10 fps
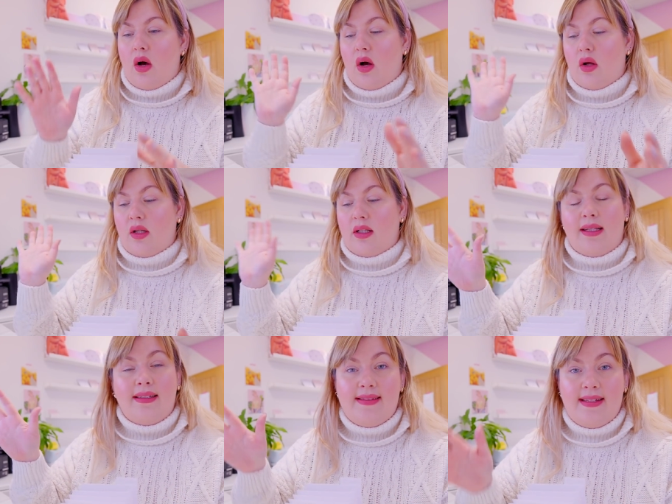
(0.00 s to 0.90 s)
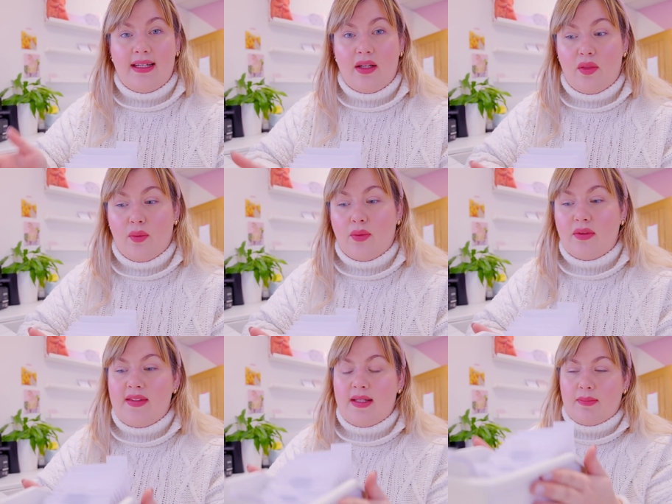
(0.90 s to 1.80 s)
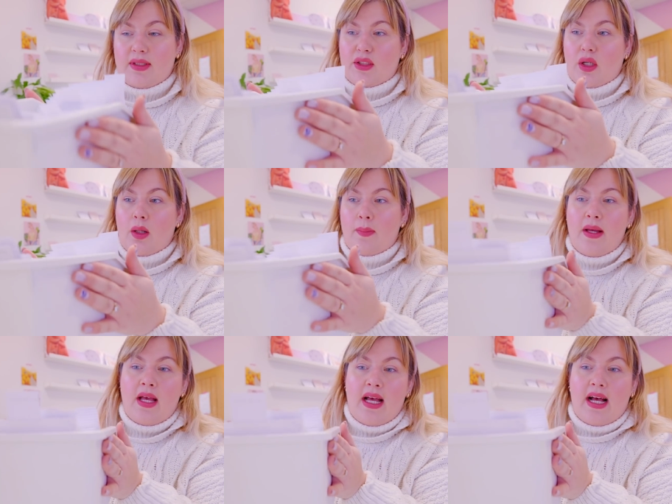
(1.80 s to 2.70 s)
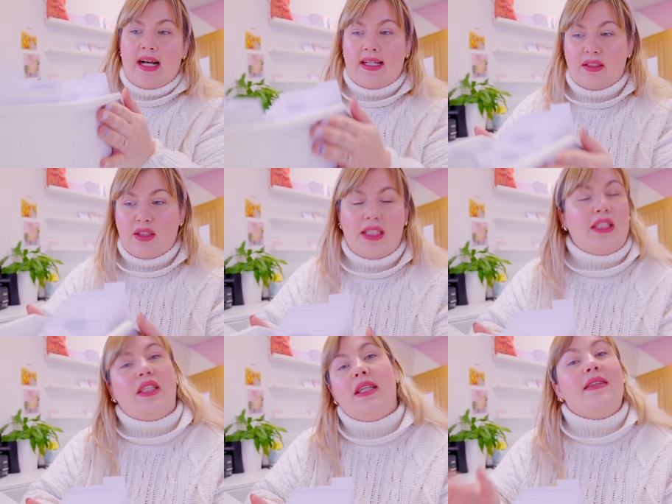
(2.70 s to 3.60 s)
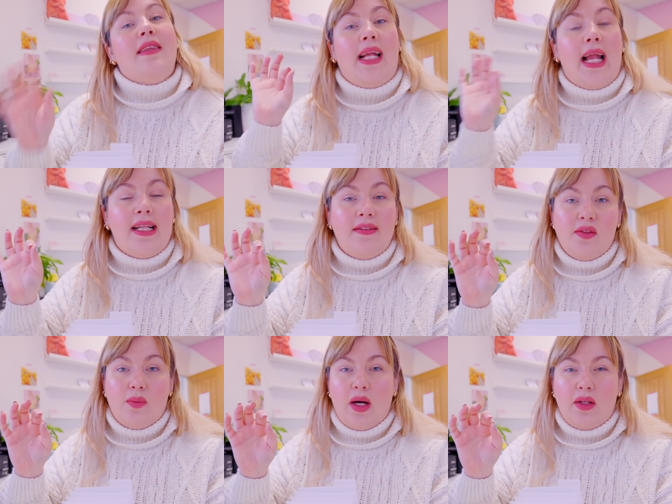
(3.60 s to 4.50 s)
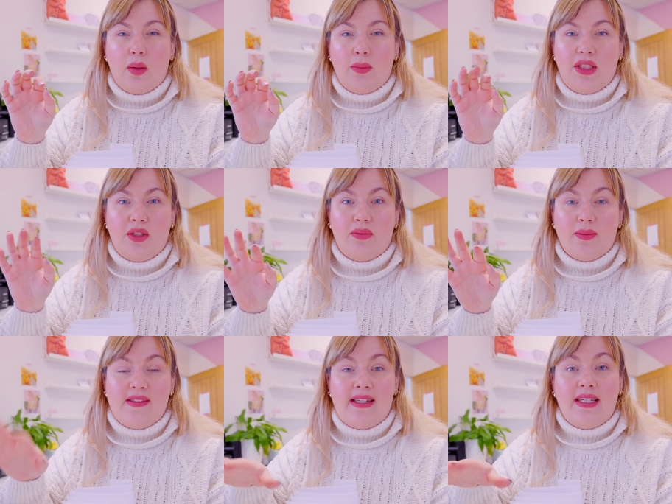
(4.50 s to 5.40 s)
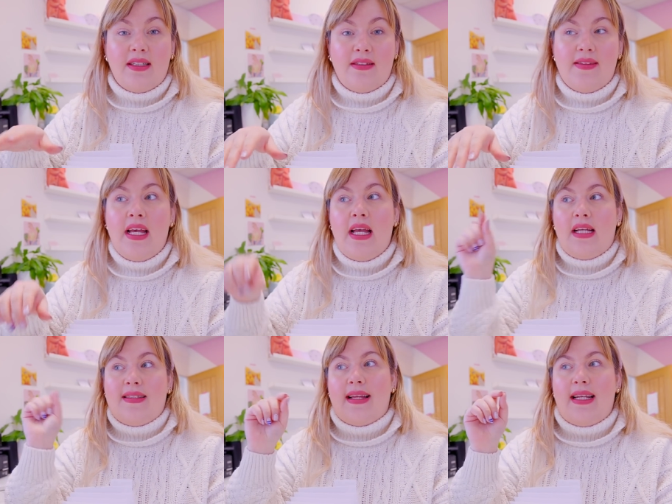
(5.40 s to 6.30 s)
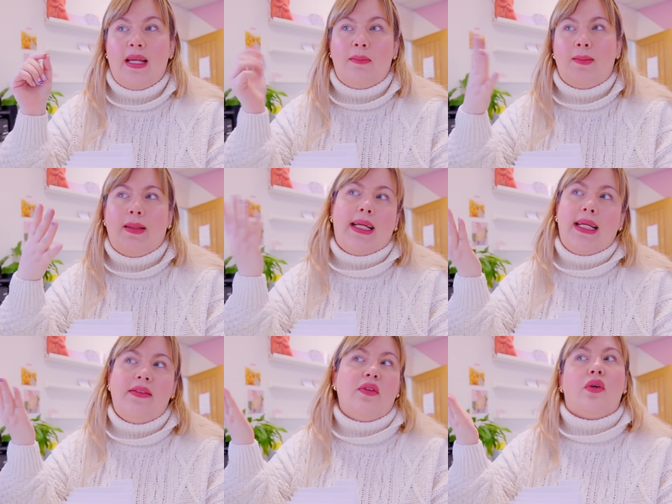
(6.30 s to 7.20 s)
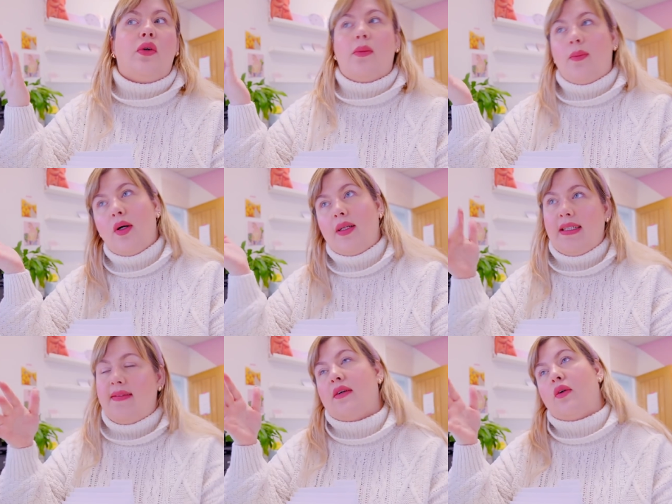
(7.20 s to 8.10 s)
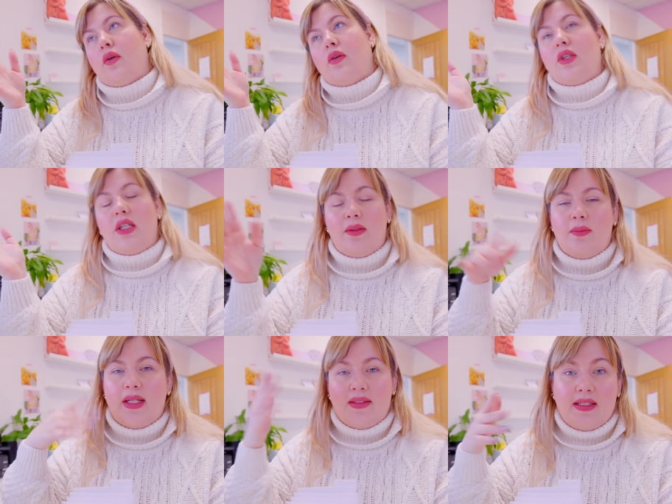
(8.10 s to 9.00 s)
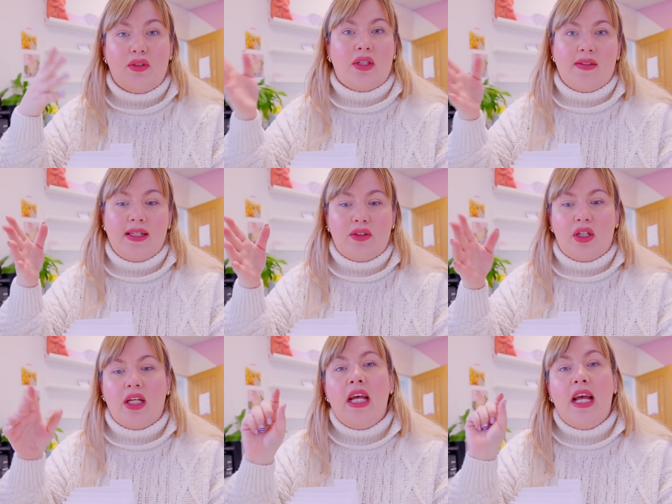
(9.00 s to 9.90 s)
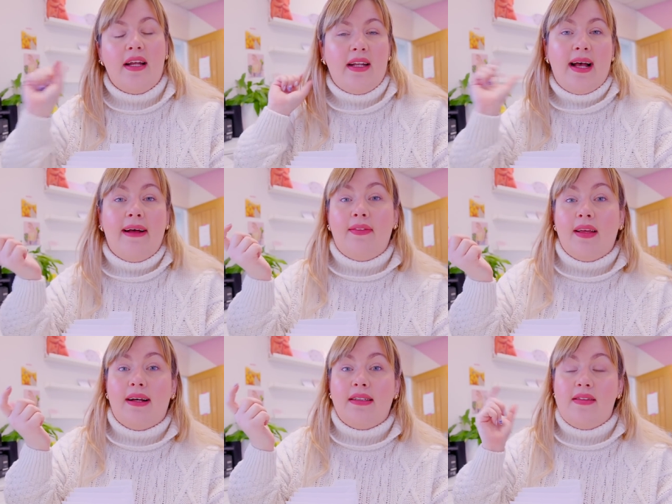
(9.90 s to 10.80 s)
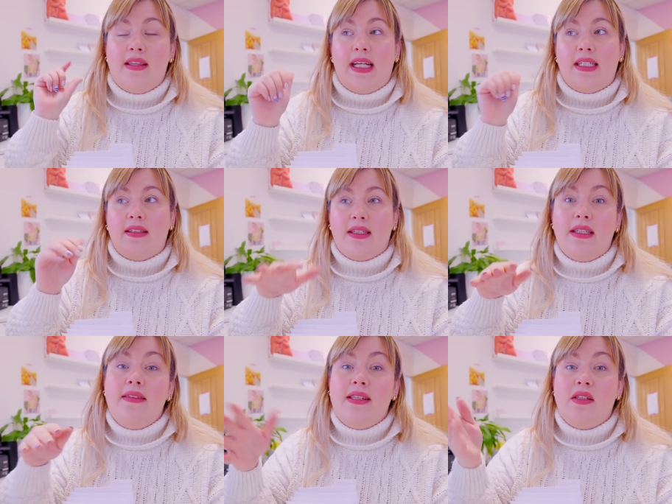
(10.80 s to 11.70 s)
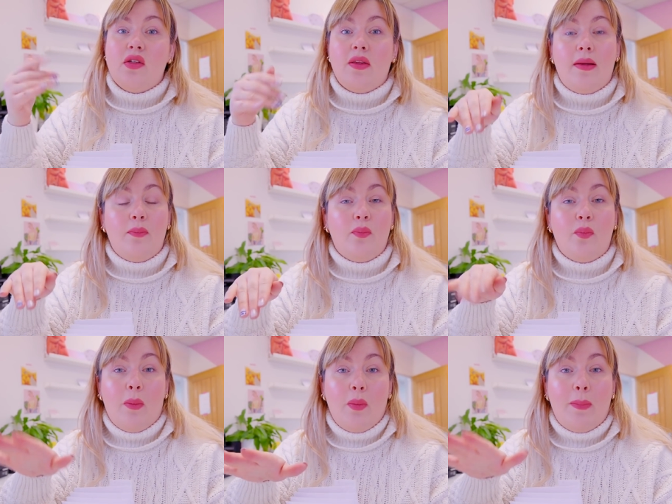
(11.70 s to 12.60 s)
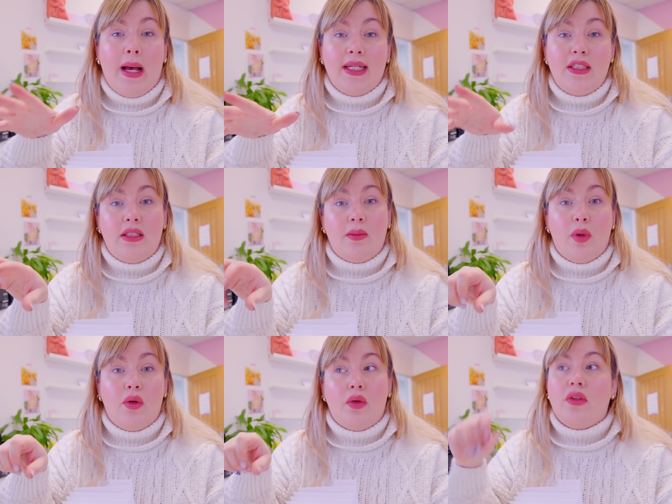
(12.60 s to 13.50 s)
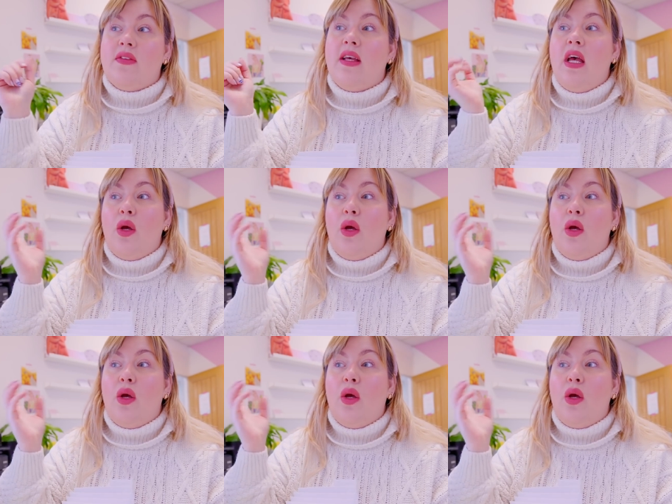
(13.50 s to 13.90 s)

on listing those in my shop and changing it to the end. So what I normally do with my stickers is I name them like or 01, or 002, etc, etc. And I add that to the end of the listing. So then when we're packaging the products,